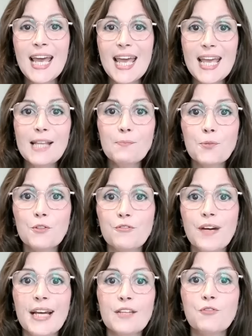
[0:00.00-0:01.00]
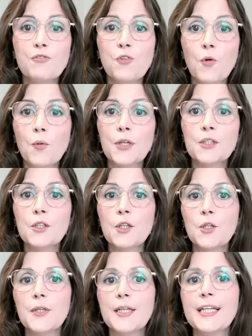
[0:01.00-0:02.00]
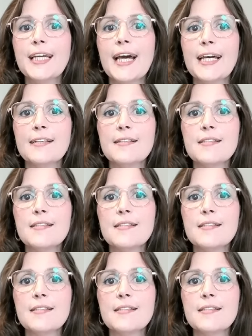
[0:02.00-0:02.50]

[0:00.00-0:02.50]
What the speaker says: and provide forward looking guidance